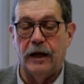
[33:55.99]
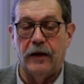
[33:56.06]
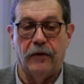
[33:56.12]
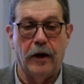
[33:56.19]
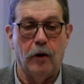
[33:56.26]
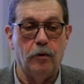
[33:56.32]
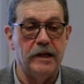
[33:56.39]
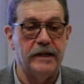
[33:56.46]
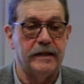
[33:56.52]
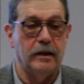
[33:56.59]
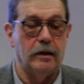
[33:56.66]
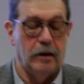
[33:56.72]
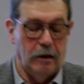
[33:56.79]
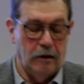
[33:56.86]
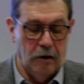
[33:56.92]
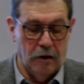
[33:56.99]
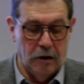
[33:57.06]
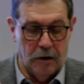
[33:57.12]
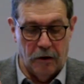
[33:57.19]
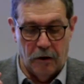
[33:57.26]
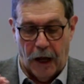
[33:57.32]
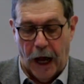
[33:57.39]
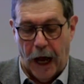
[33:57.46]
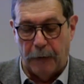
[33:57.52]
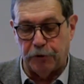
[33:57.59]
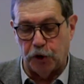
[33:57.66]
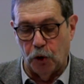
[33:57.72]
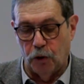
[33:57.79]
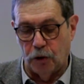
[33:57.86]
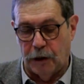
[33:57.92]
there is an
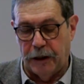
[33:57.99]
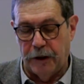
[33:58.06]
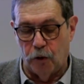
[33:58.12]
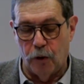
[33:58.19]
absolutely